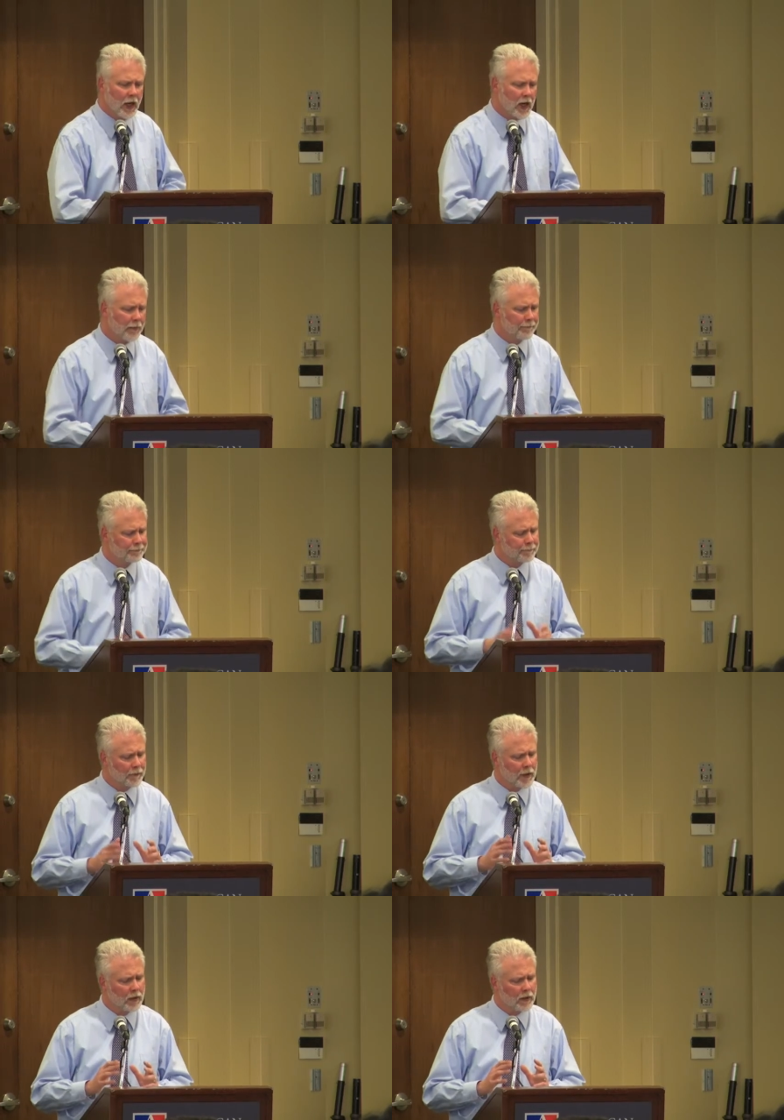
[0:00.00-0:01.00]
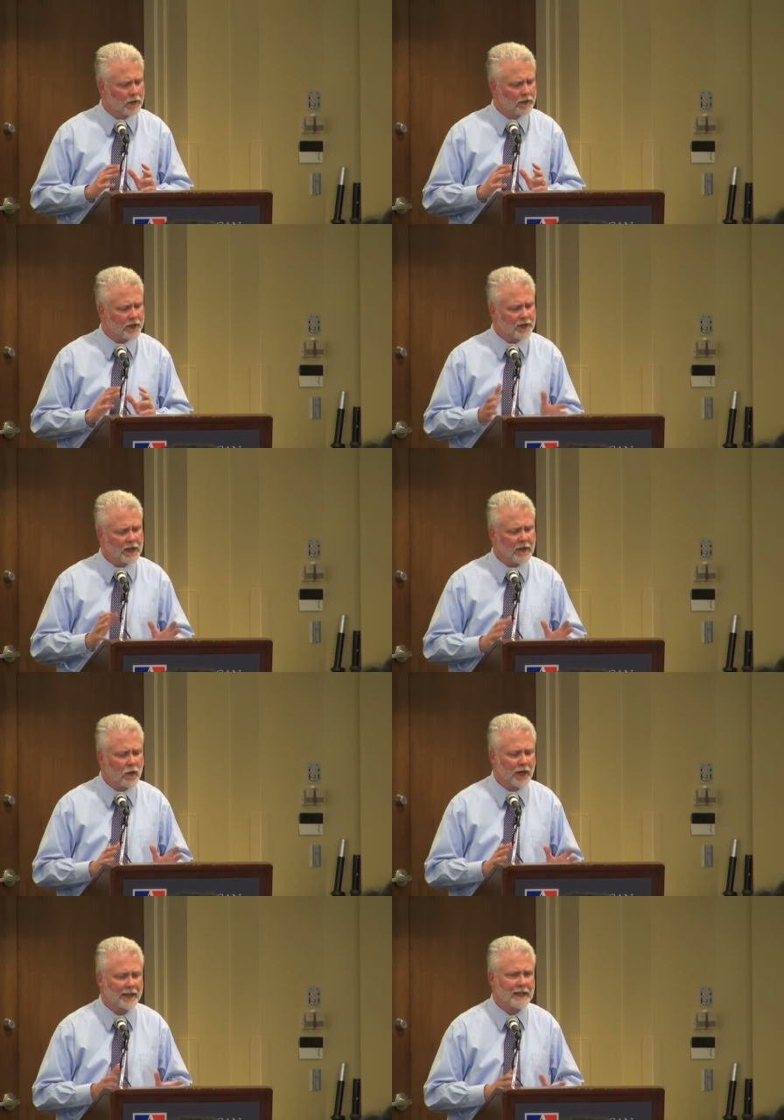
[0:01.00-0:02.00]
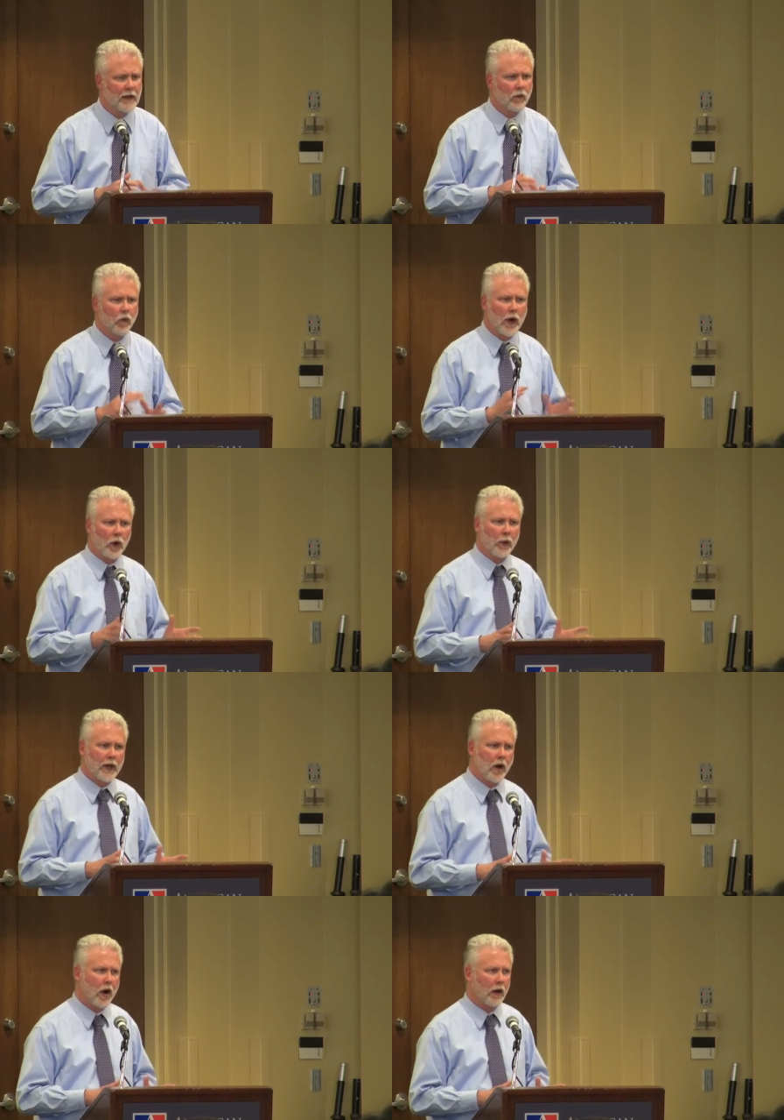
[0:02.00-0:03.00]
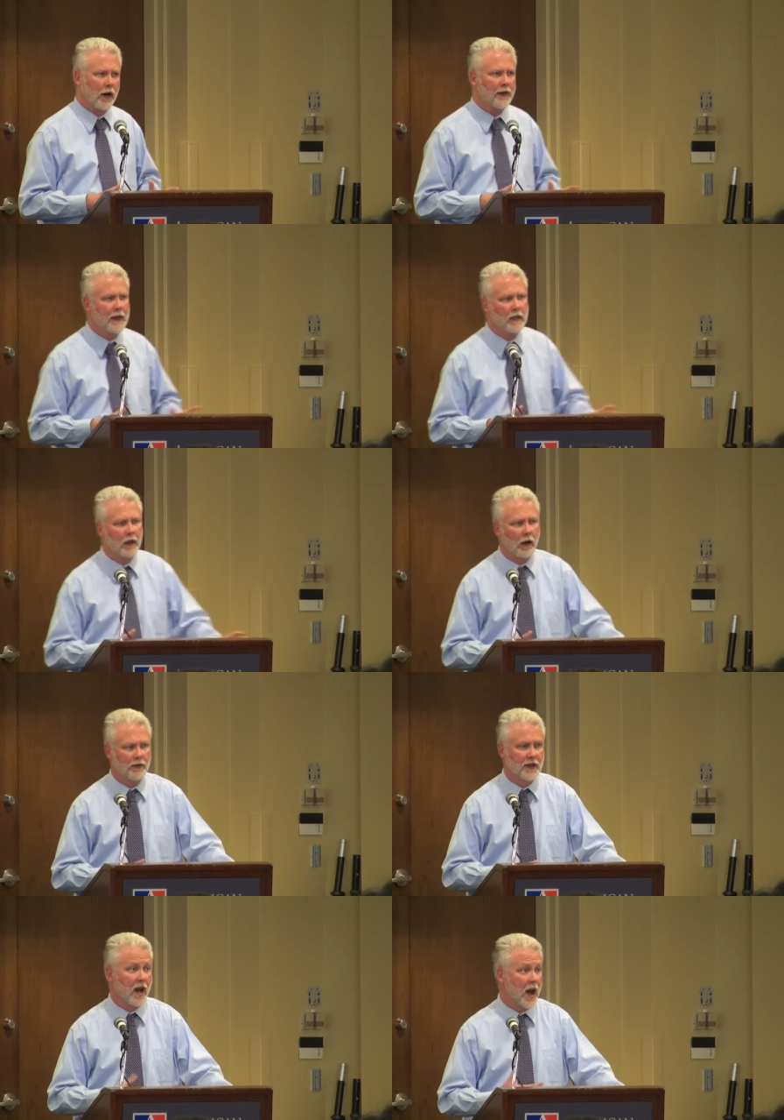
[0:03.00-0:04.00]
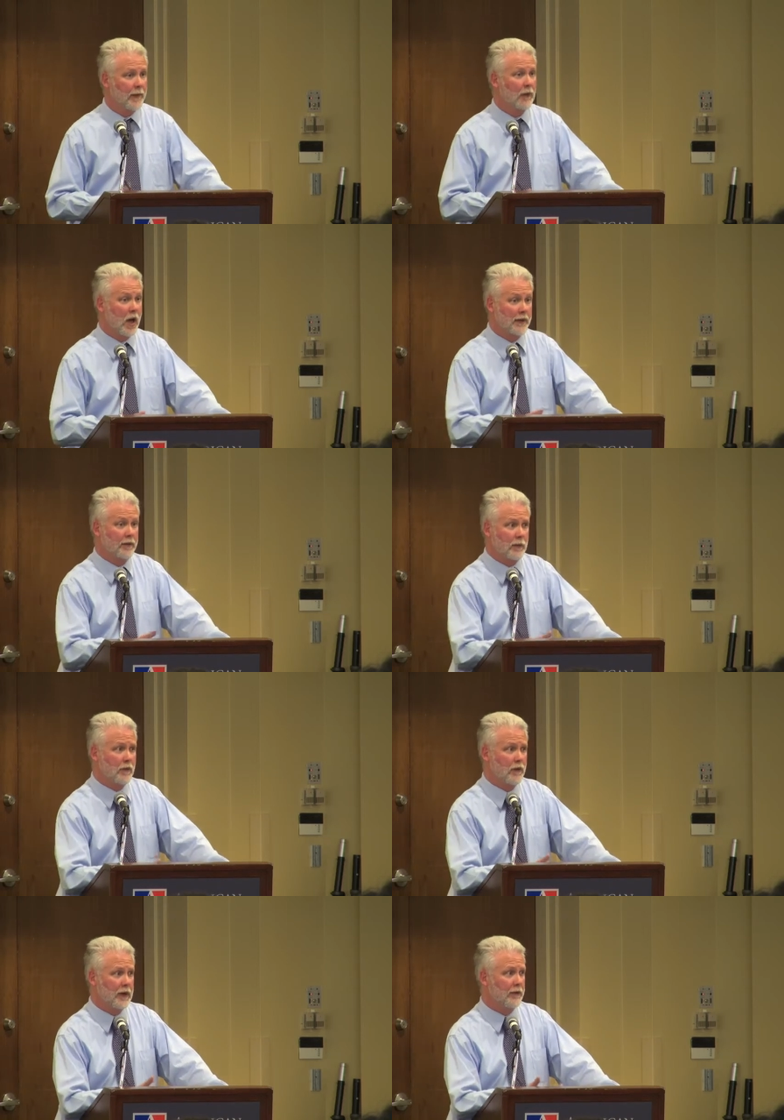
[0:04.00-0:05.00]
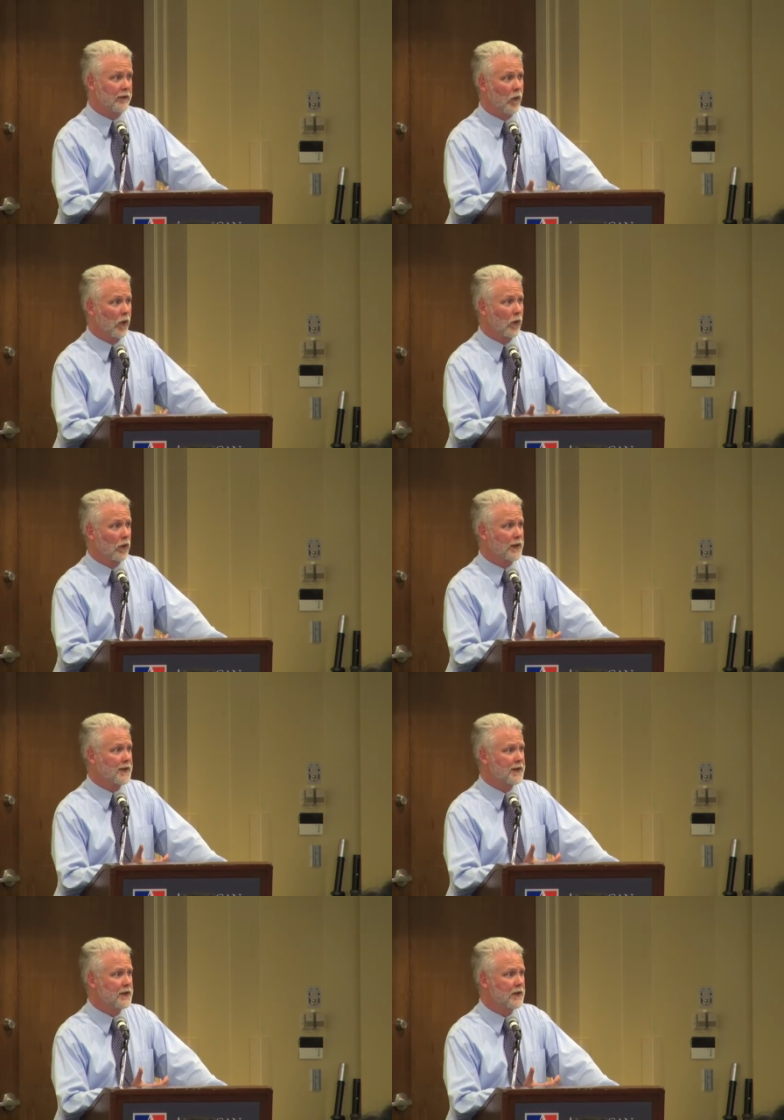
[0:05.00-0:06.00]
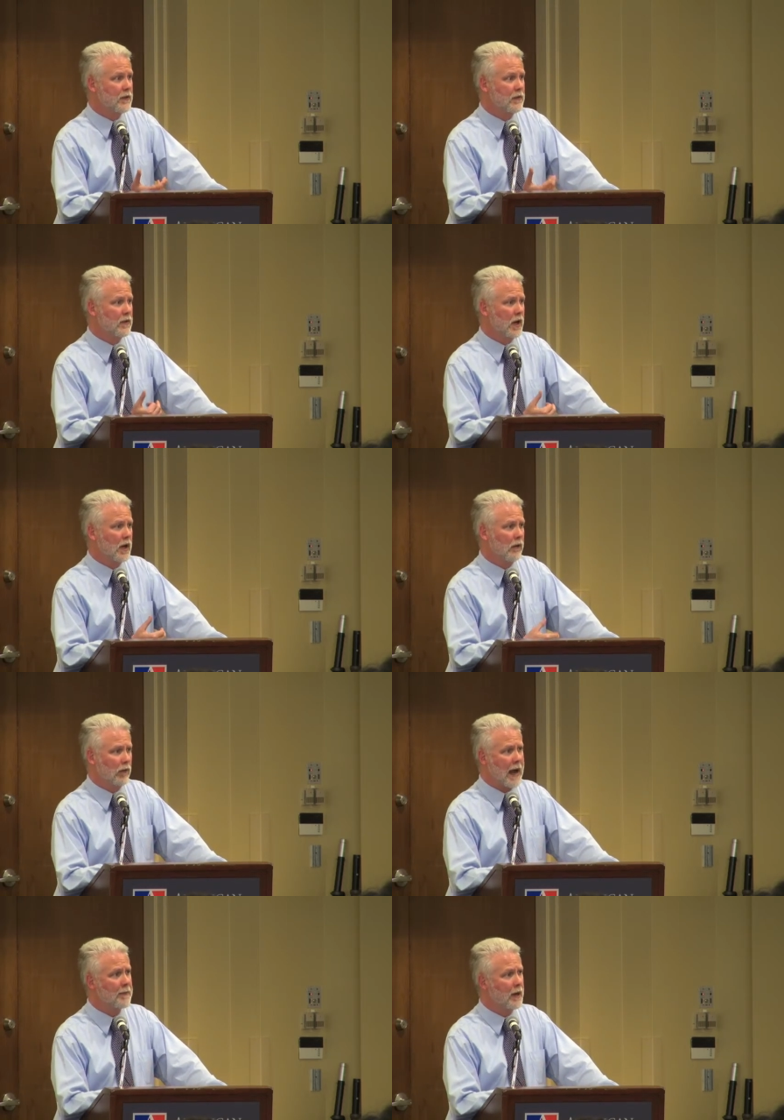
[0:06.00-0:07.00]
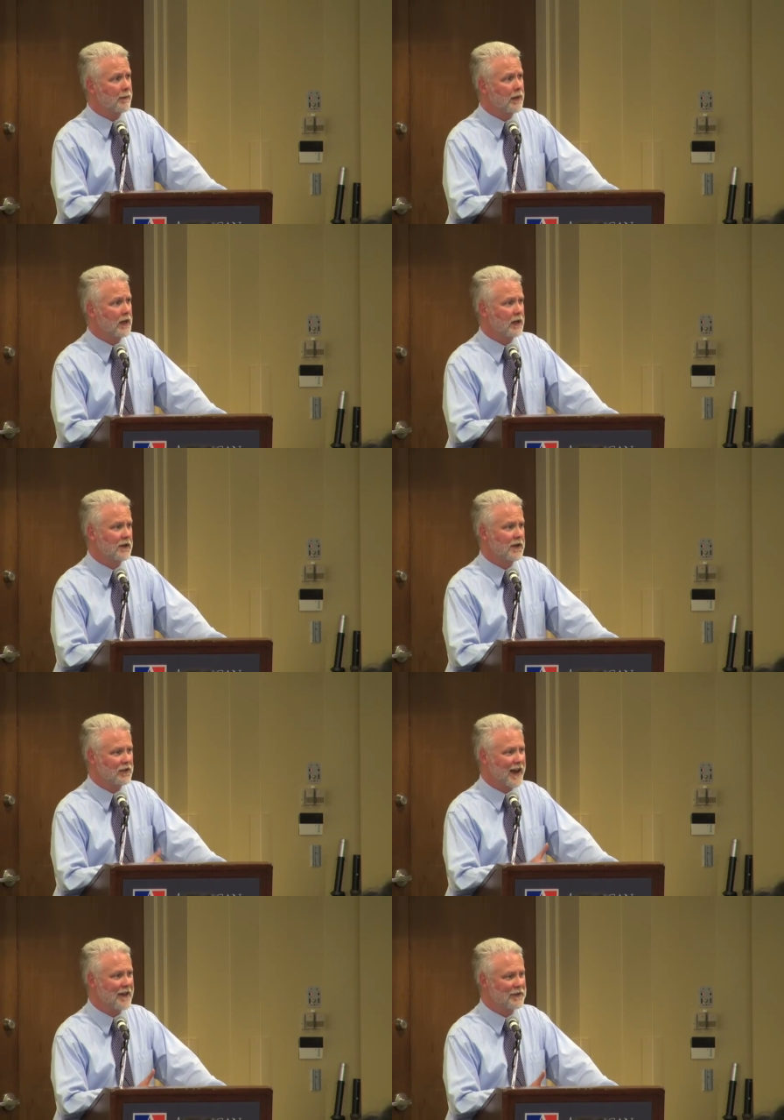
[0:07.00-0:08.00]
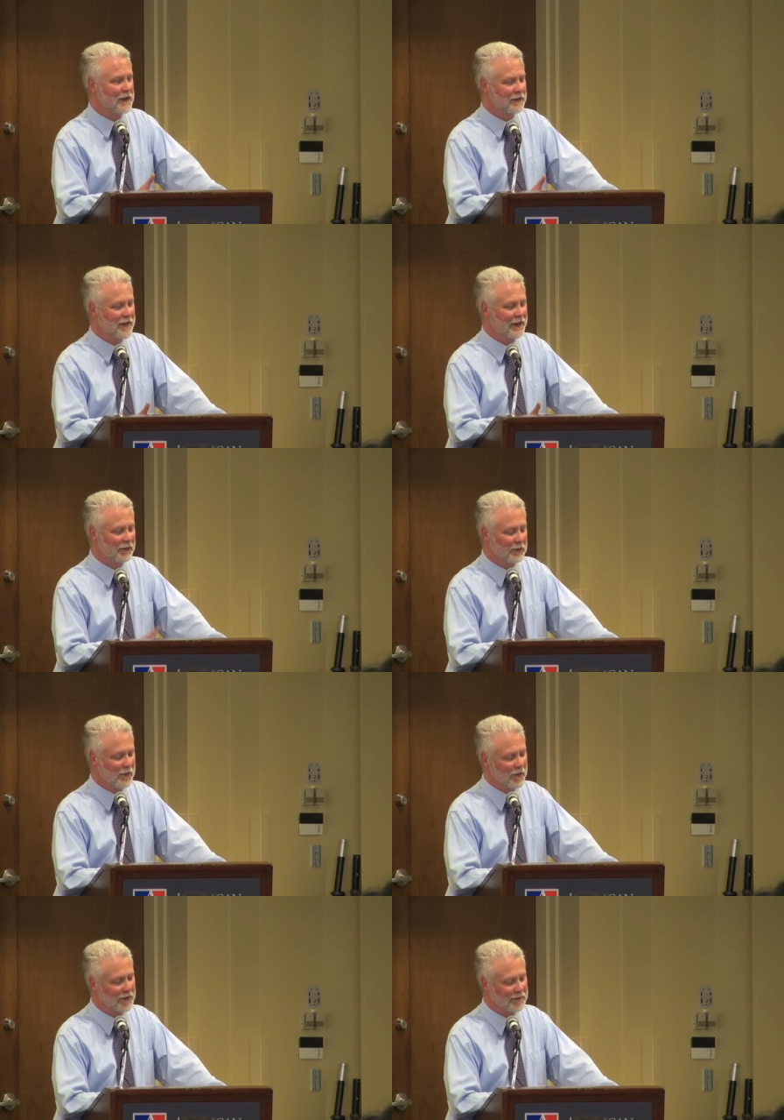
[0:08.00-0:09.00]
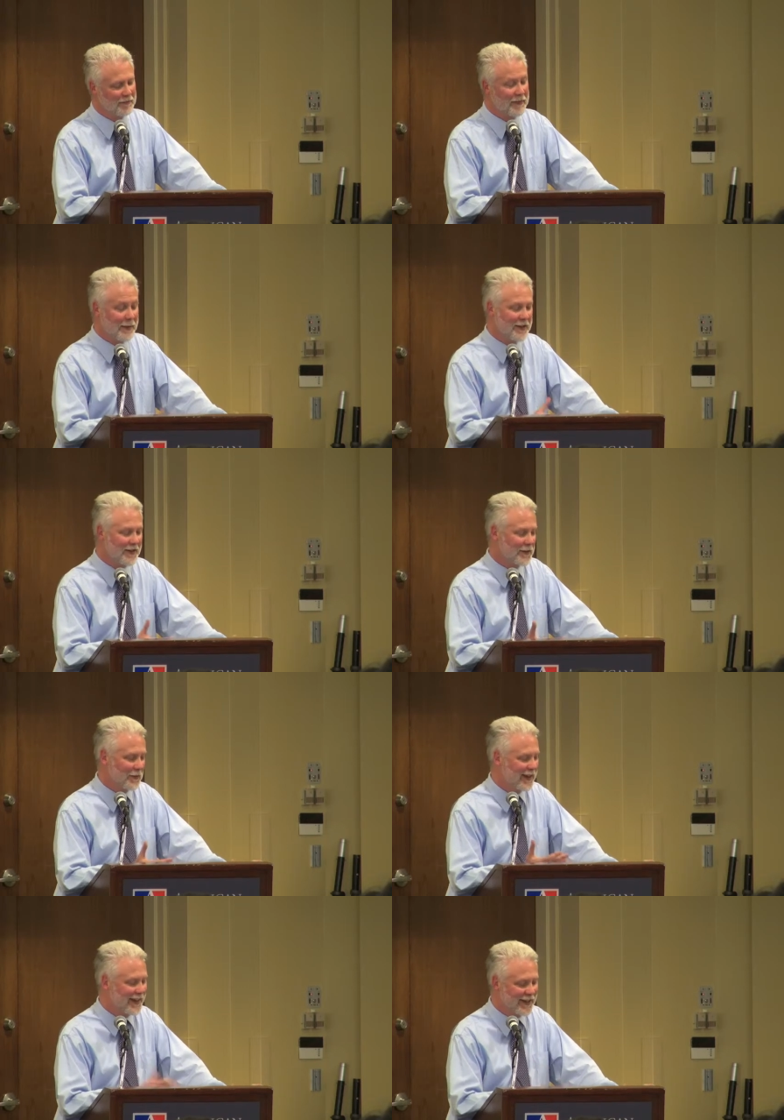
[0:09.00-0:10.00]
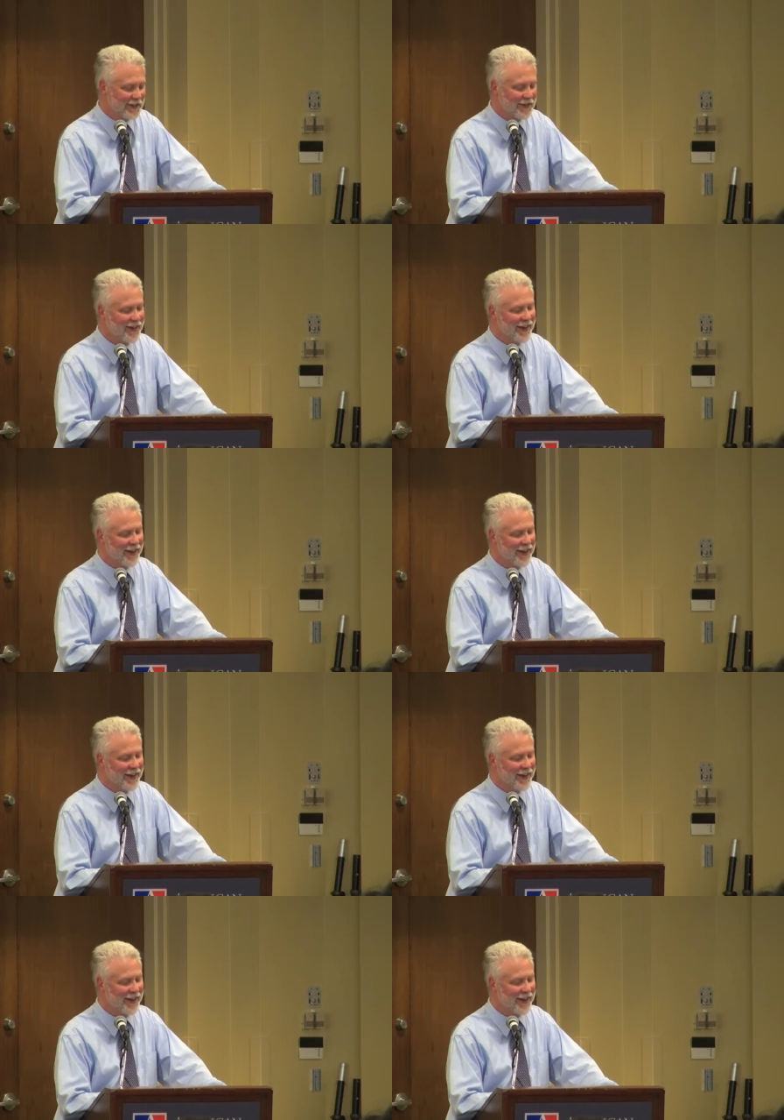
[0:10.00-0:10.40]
um, just to give you an idea of where we are, I think our timeline for moving forward is to uh, wrap up the, the draft of the final report maybe this weekend,